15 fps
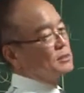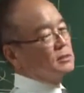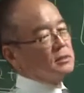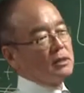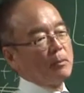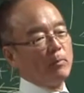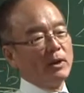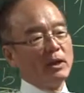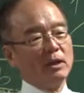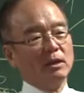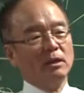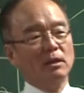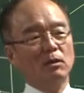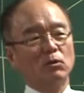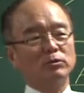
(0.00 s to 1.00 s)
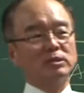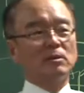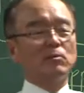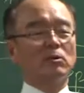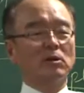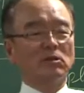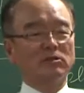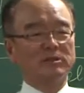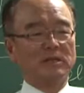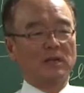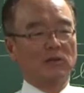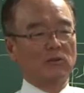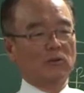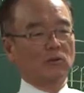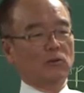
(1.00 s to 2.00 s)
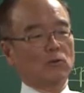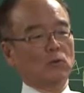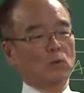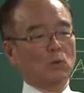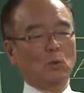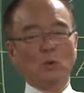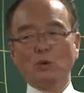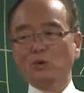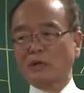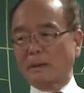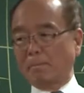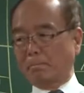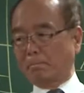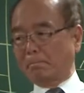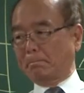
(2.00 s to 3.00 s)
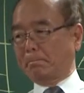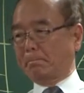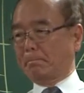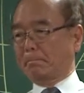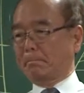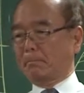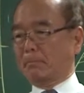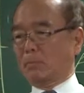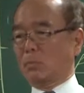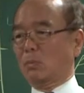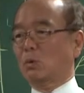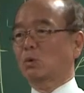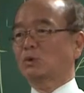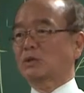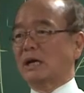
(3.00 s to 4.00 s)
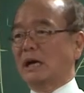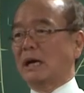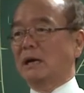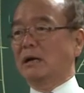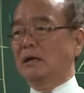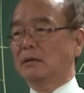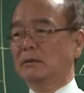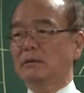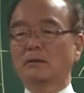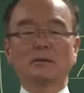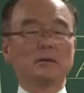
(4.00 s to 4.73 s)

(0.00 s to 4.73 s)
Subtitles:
supply goes up or goes down? Goes up. Goes up.